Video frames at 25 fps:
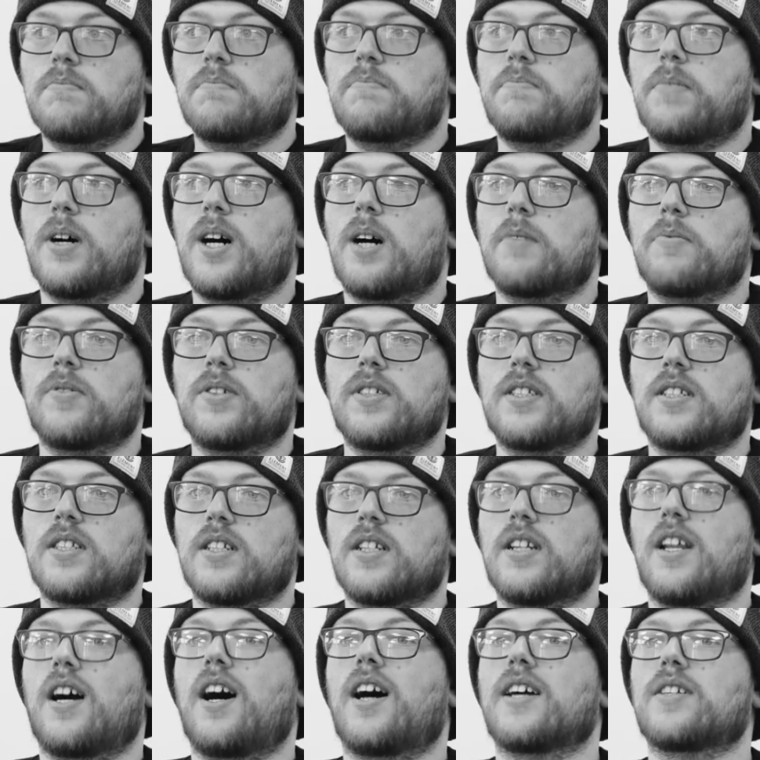Barbering's
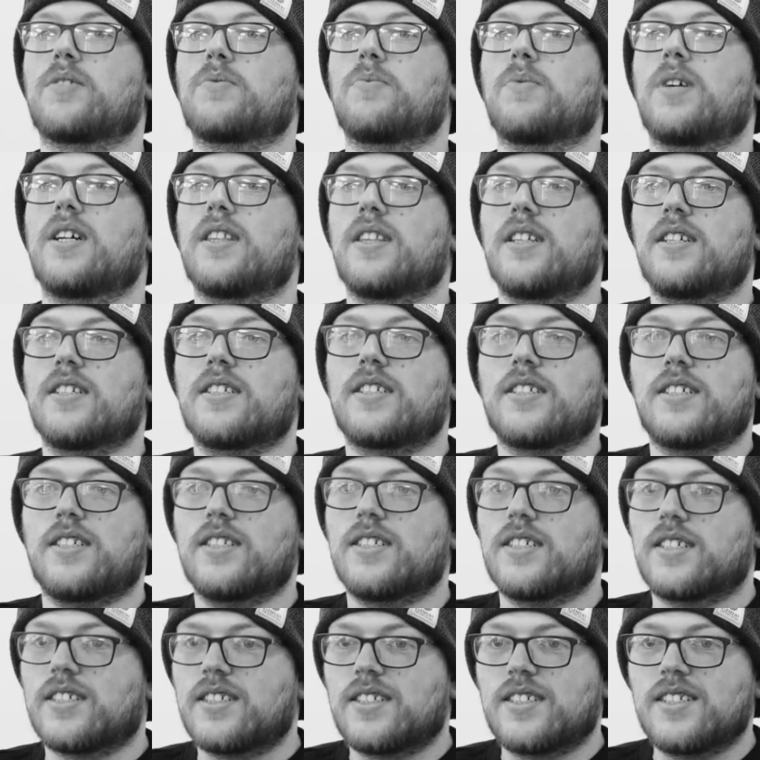the last one that's
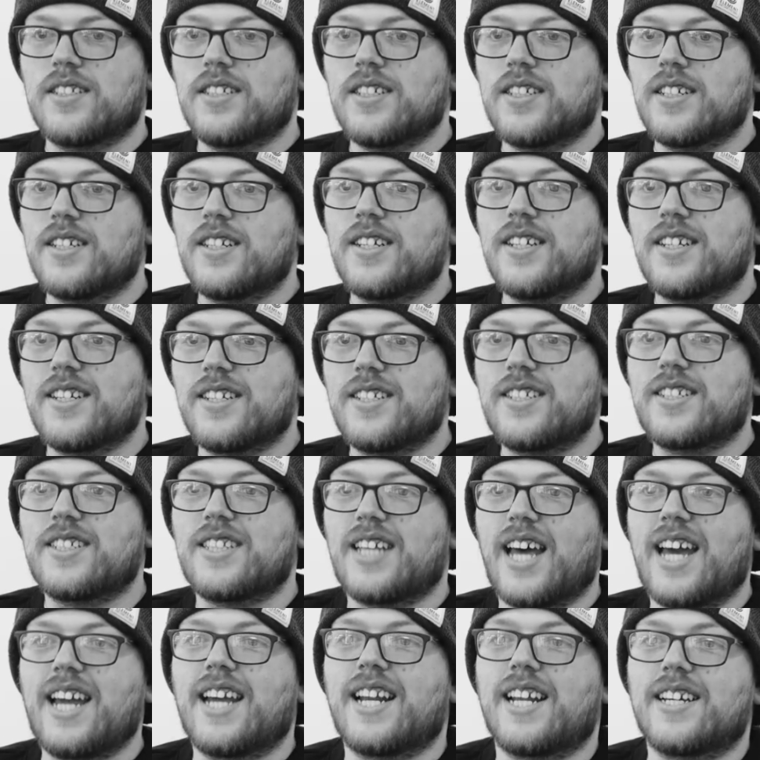just
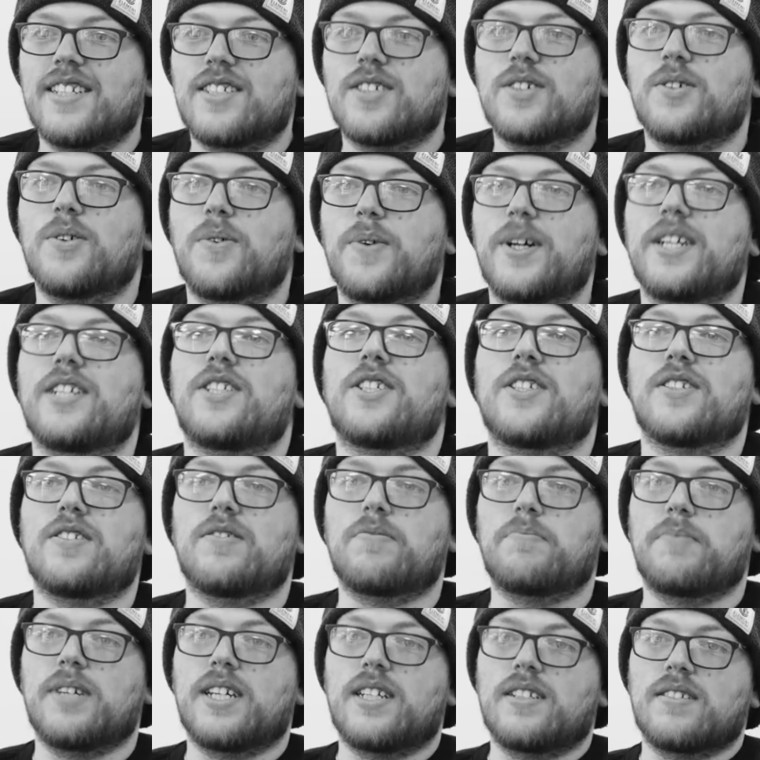stayed as it always should
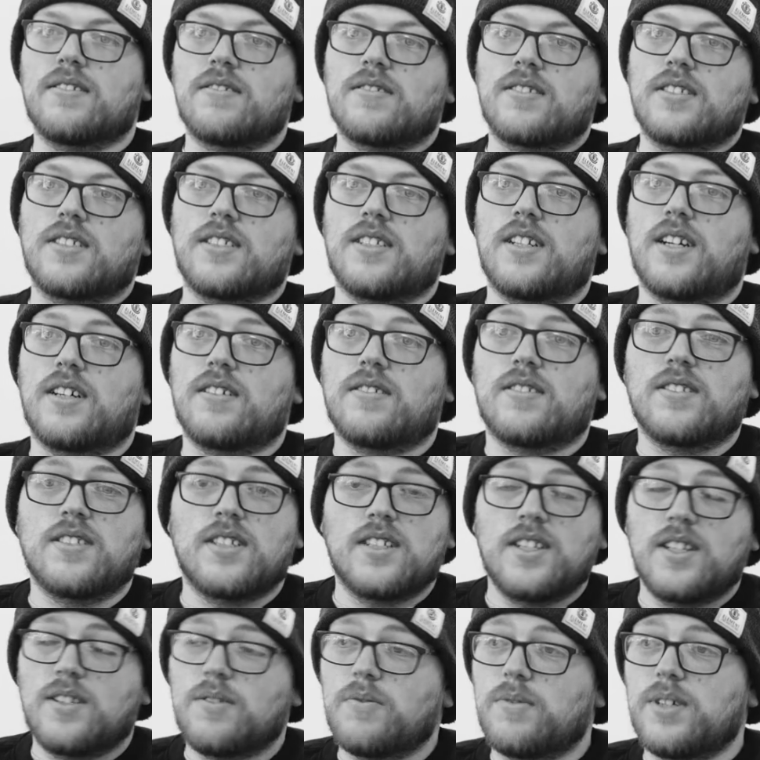have been. You know,
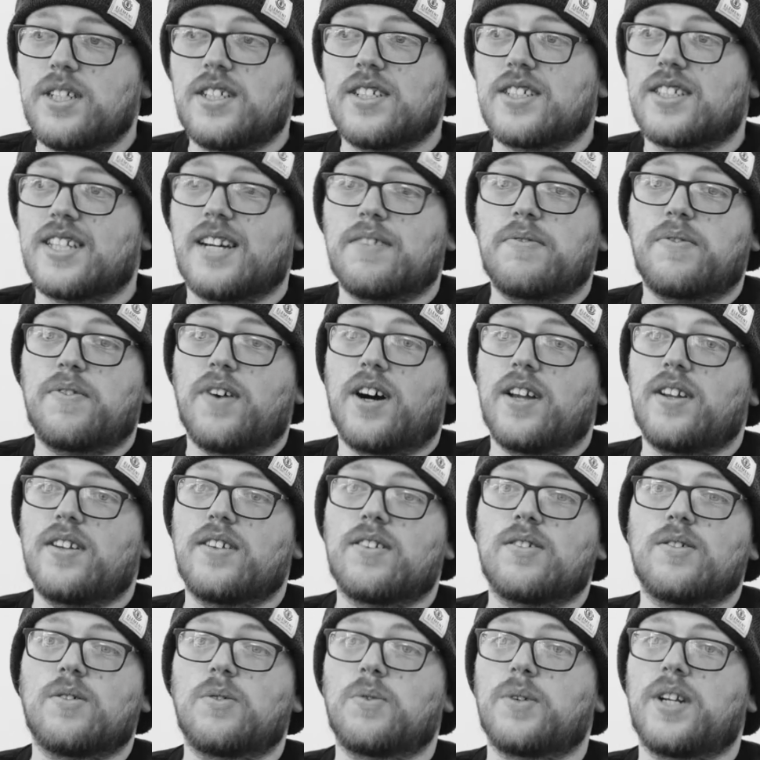we just have
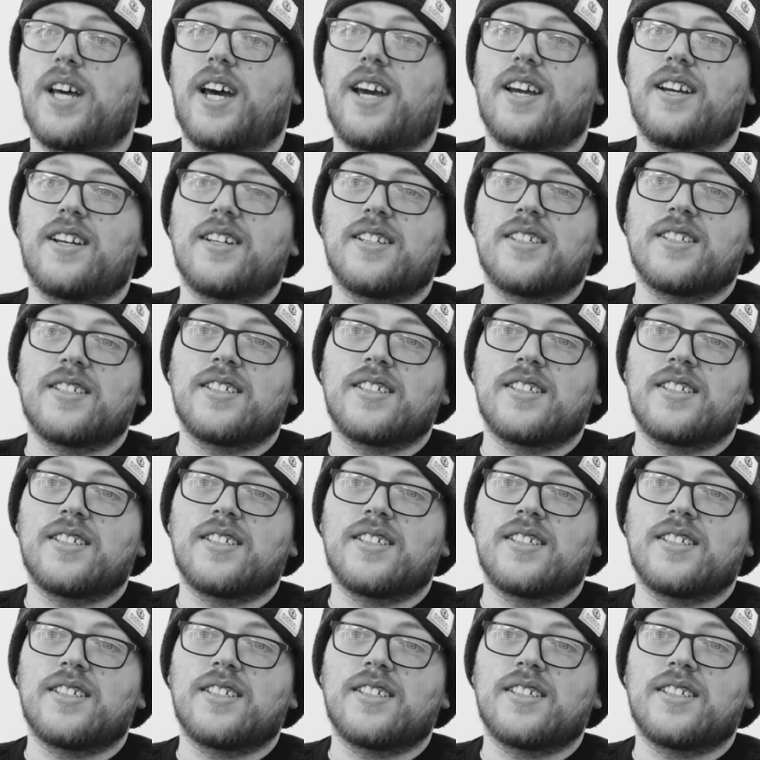fun all day.